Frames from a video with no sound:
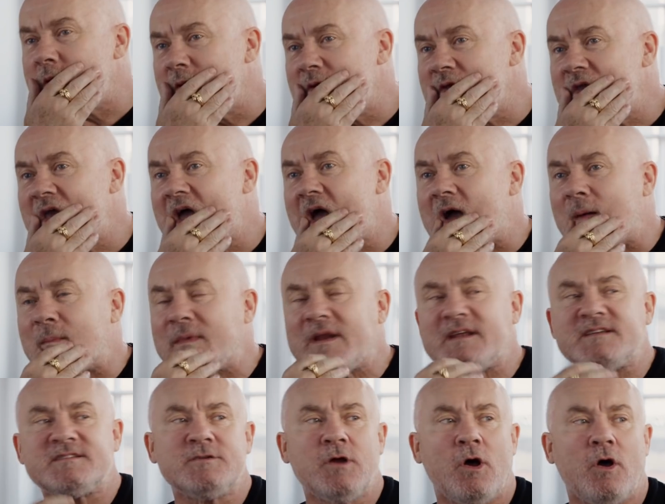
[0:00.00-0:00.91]
Yeah, I
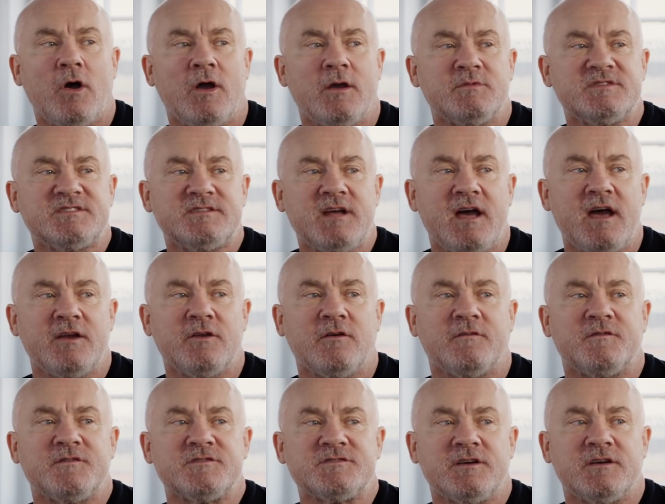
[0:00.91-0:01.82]
mean, it was started
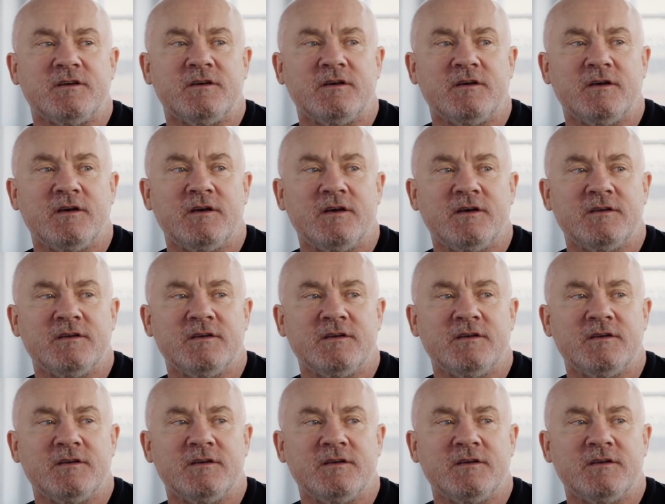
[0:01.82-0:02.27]
off as a